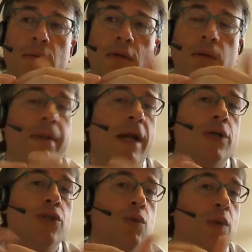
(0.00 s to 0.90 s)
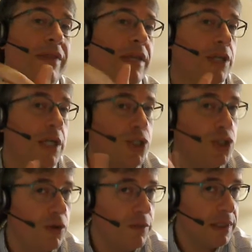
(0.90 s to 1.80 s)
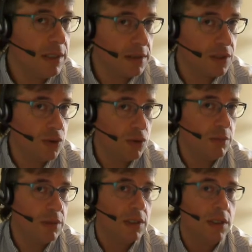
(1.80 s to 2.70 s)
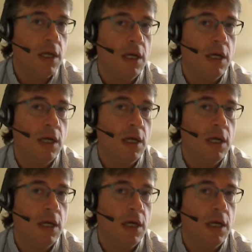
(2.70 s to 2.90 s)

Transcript: compared to what it should have been consumed